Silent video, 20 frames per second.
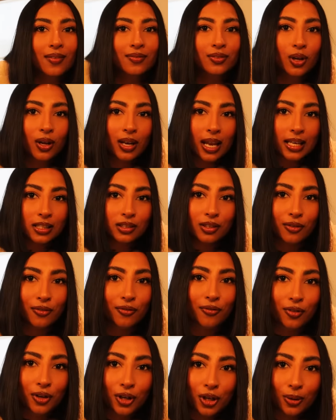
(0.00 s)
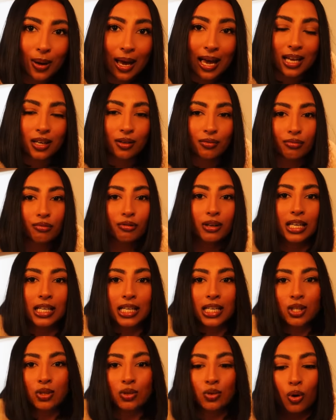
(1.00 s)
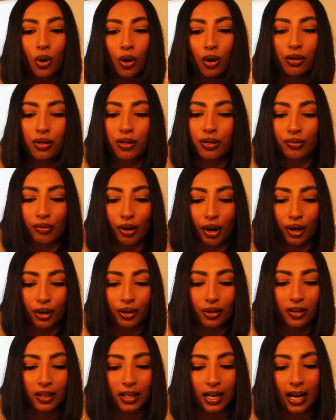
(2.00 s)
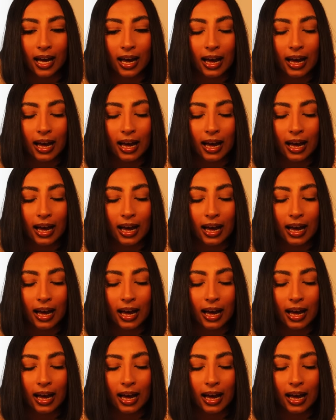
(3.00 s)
I've got like the flu. I had a really sore throat,